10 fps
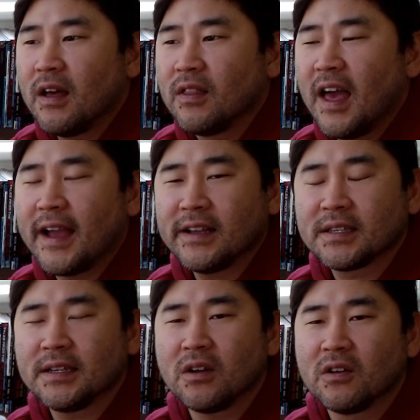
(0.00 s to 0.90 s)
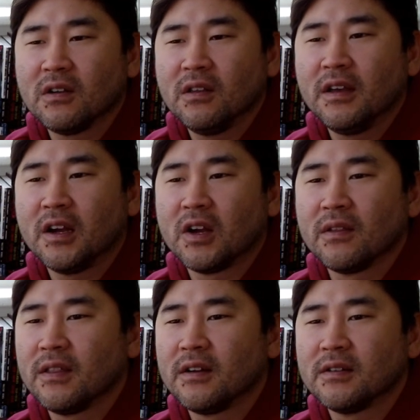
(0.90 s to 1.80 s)
like I said earlier,
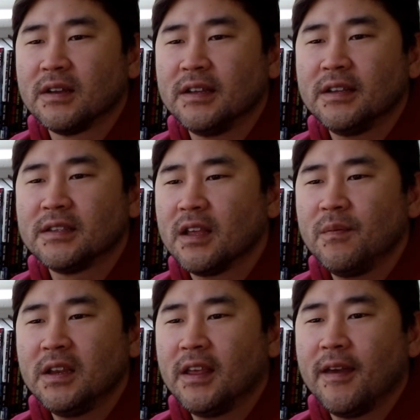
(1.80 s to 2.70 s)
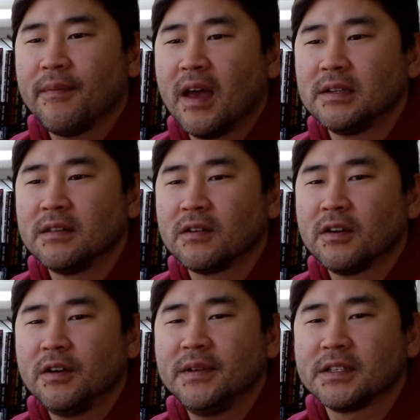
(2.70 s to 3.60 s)
there could
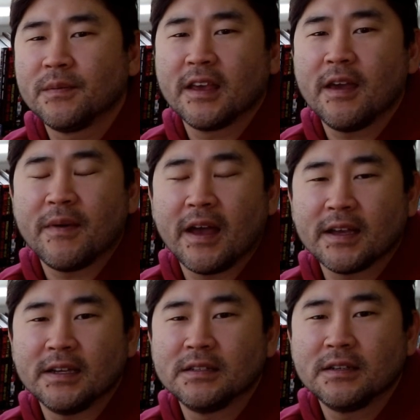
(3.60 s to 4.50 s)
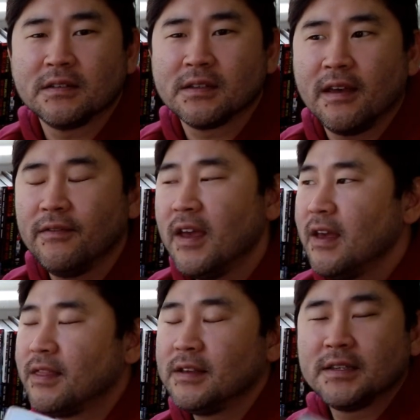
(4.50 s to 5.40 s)
have been someone that came back into his life.
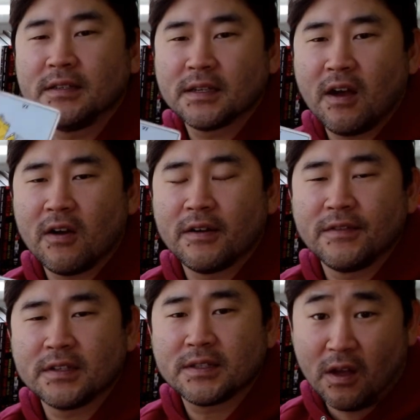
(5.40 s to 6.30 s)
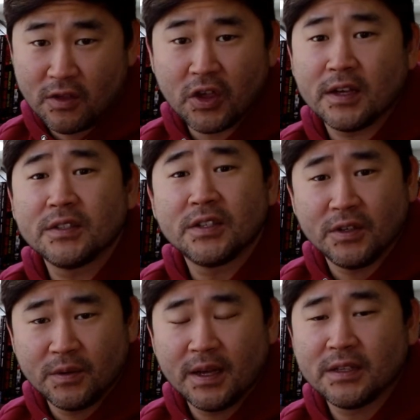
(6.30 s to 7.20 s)
This is a card of nostalgia
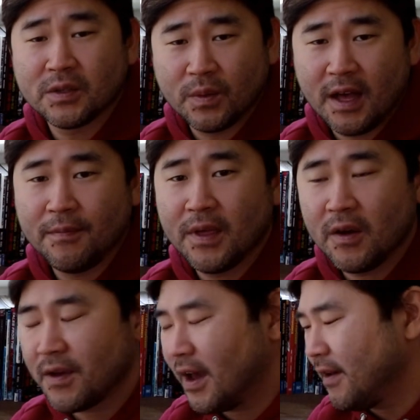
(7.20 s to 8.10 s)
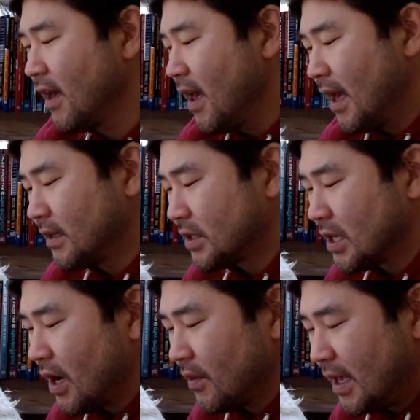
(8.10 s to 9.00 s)
too as well, okay? And
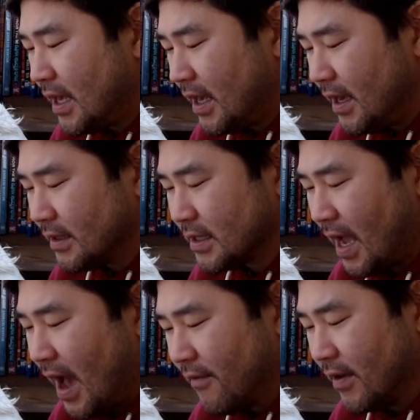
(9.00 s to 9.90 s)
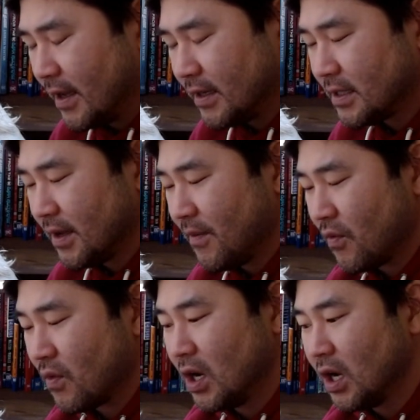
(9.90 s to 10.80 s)
so he is having seeing some
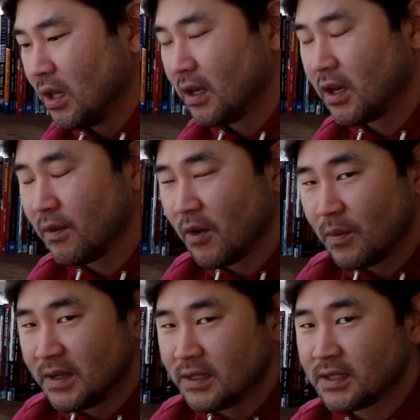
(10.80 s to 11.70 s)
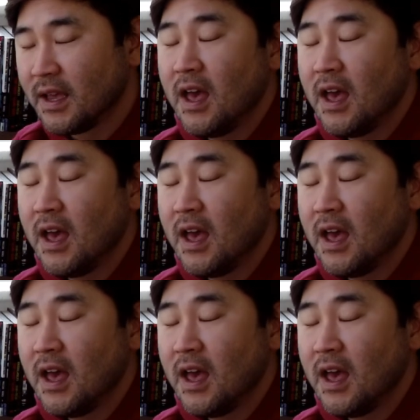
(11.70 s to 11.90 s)
really good moments.